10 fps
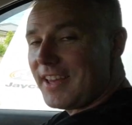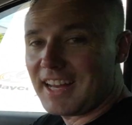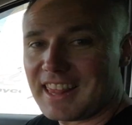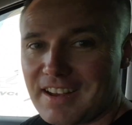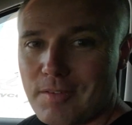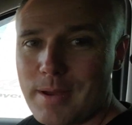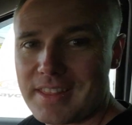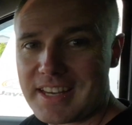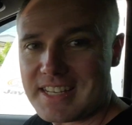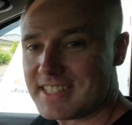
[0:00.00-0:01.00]
thing I love about
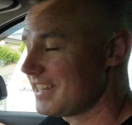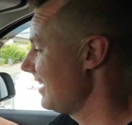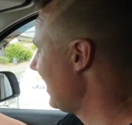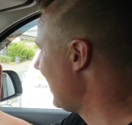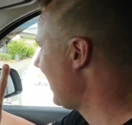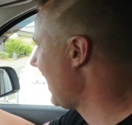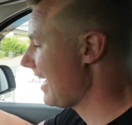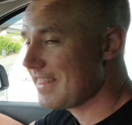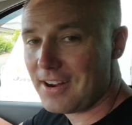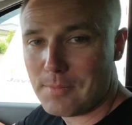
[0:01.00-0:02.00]
these
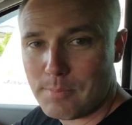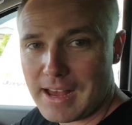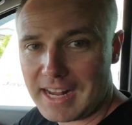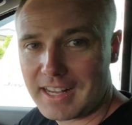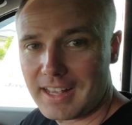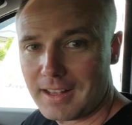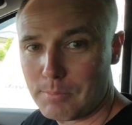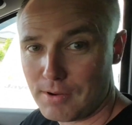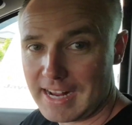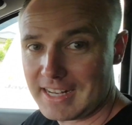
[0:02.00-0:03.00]
Out There and Back
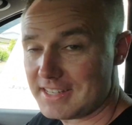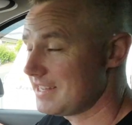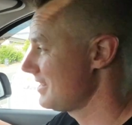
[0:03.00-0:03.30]
brackets is